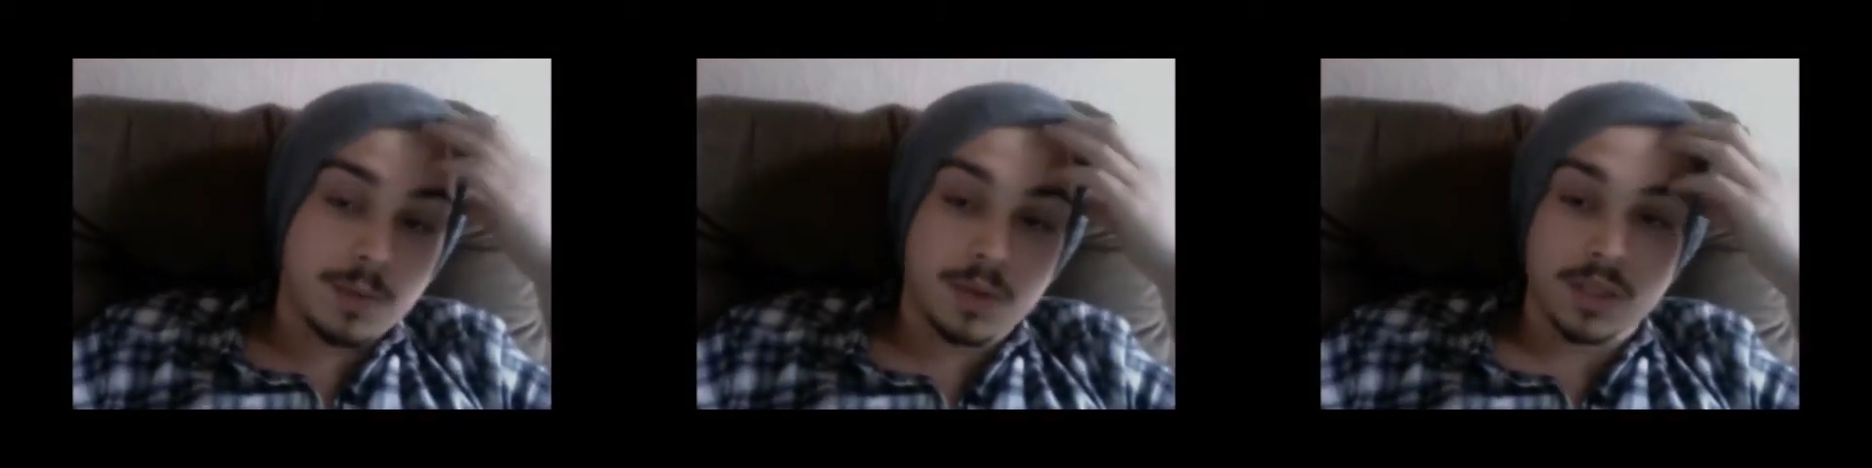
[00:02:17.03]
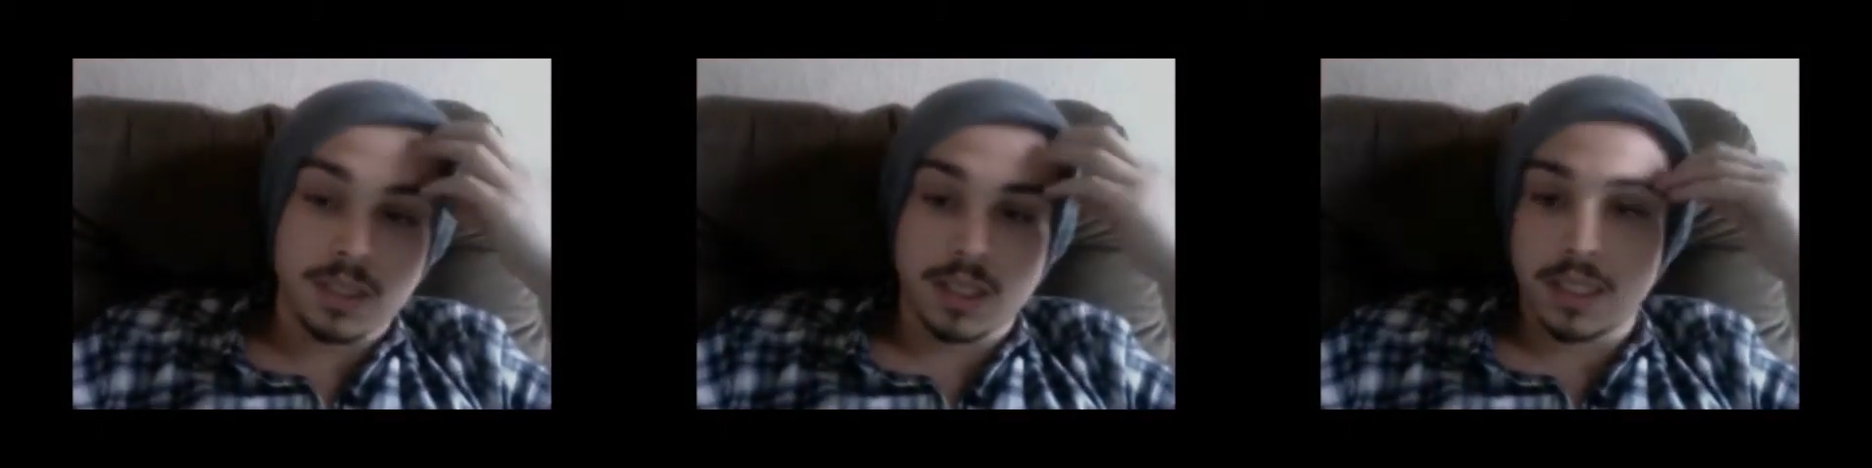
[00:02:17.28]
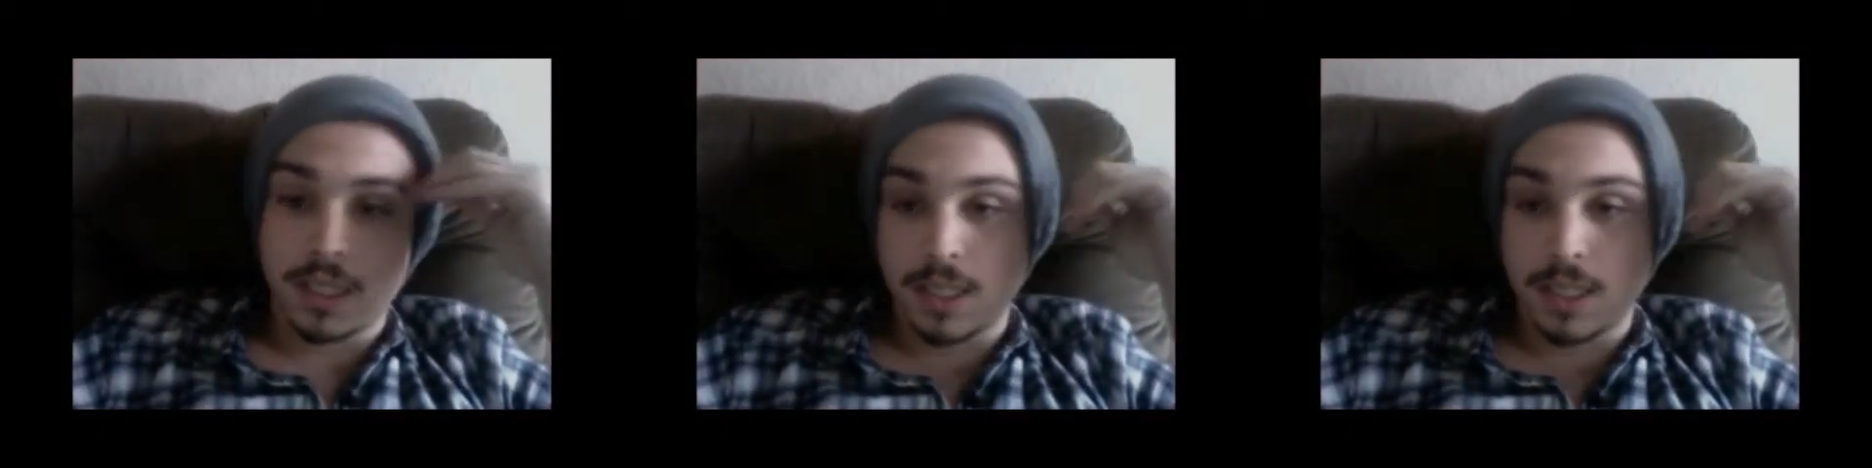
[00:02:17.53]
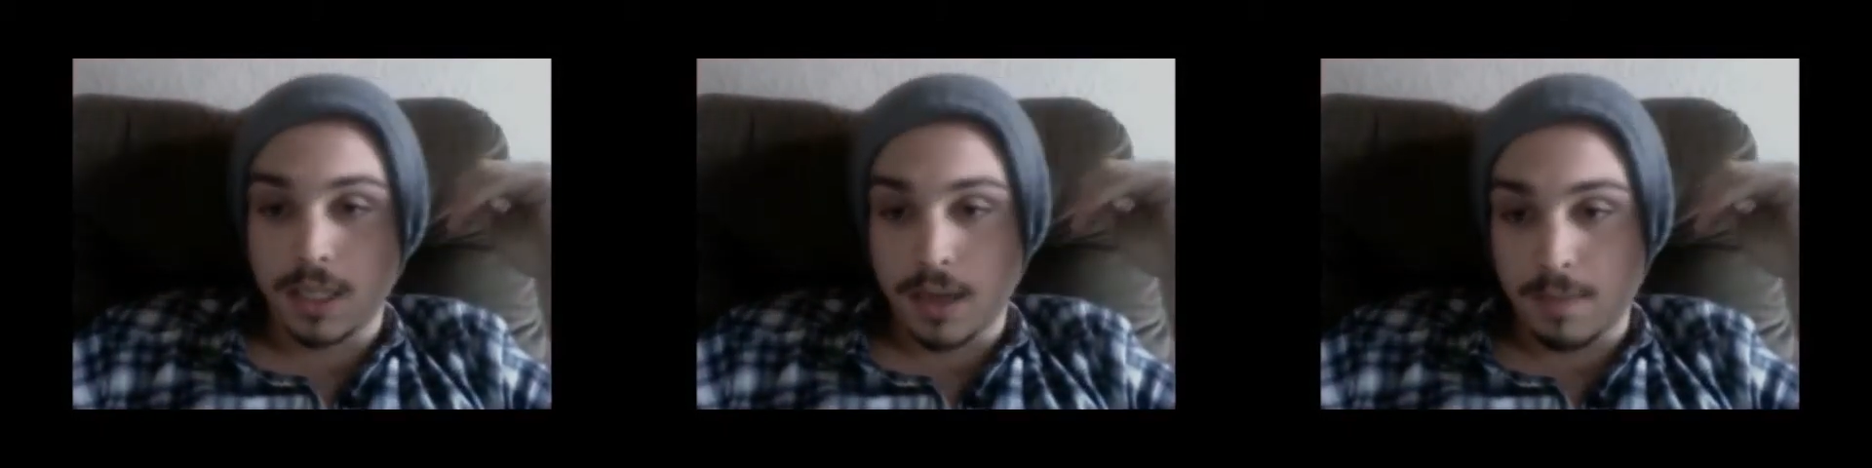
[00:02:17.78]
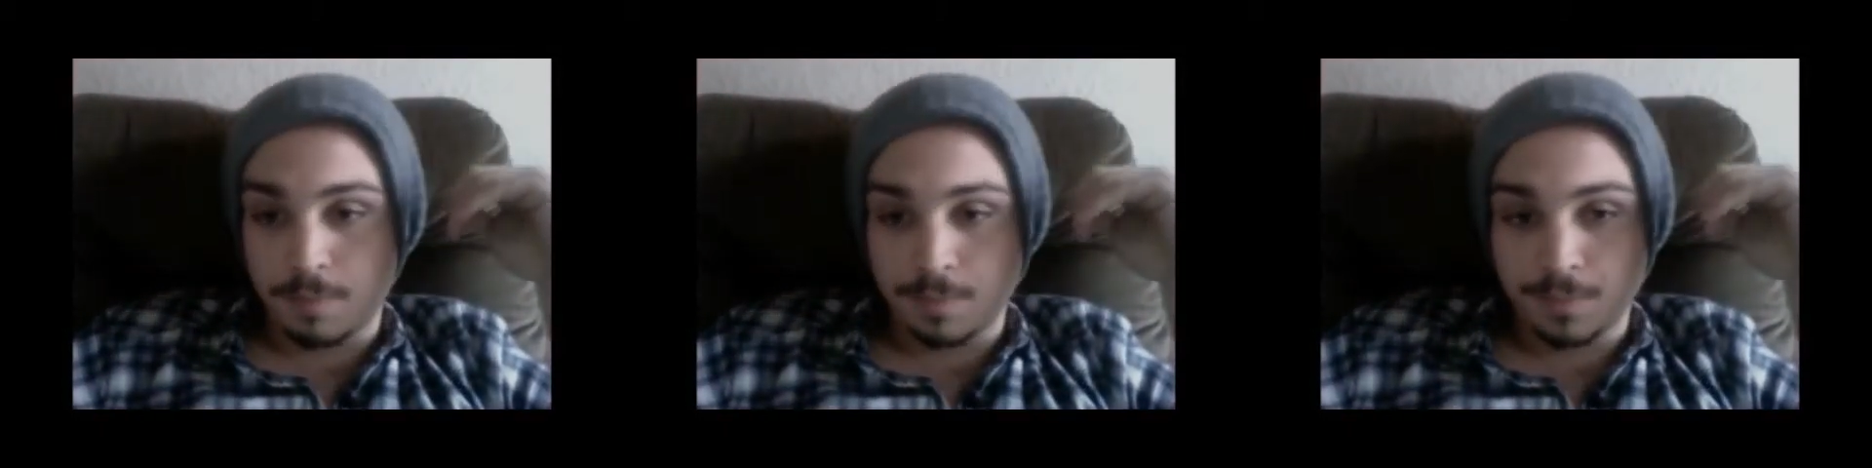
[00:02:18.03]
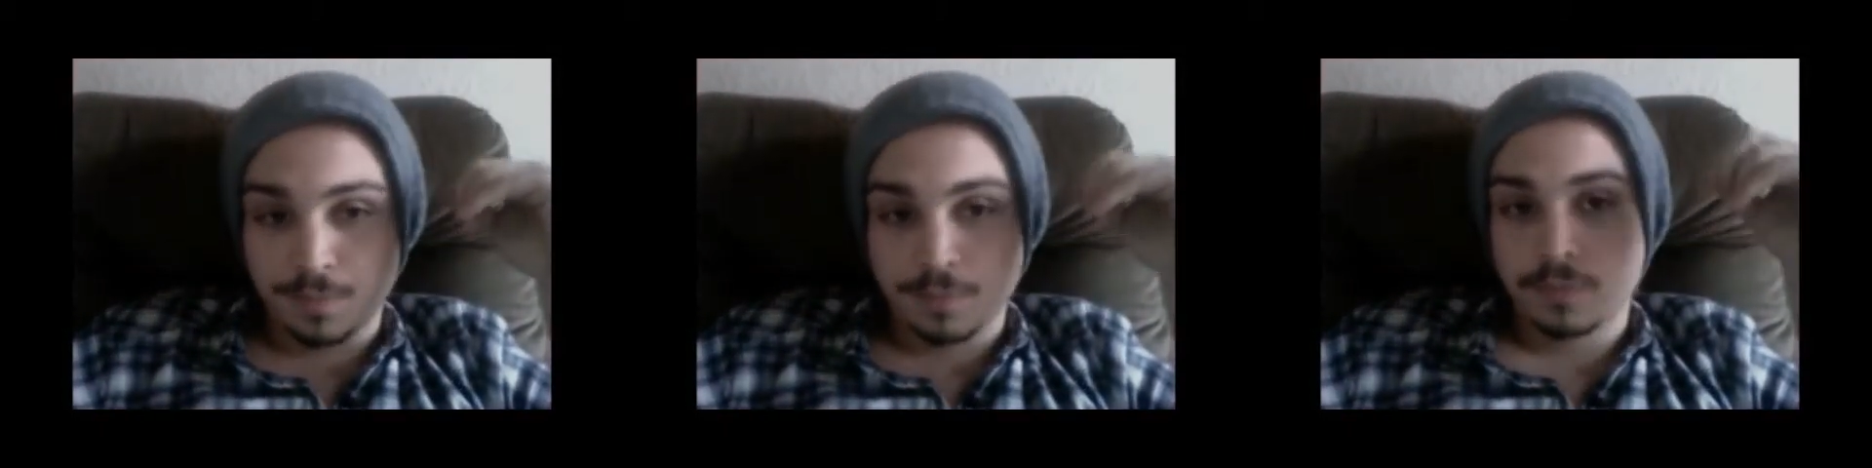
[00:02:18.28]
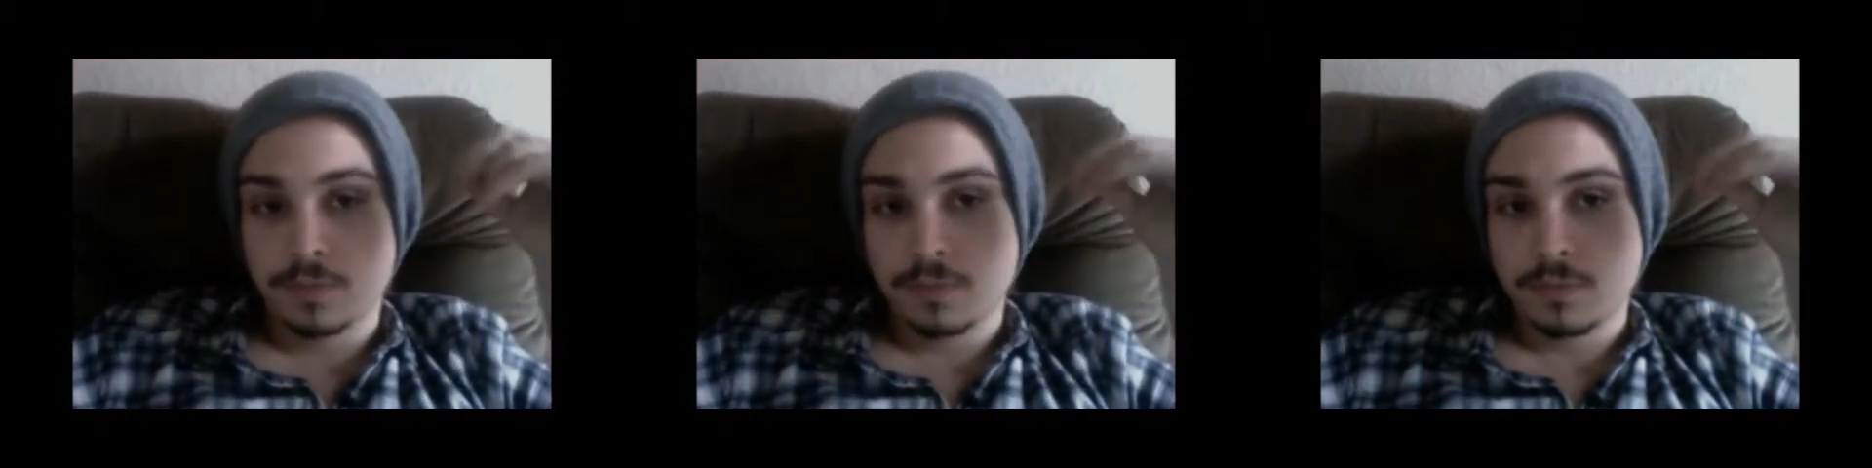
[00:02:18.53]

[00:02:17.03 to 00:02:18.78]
onto the model, and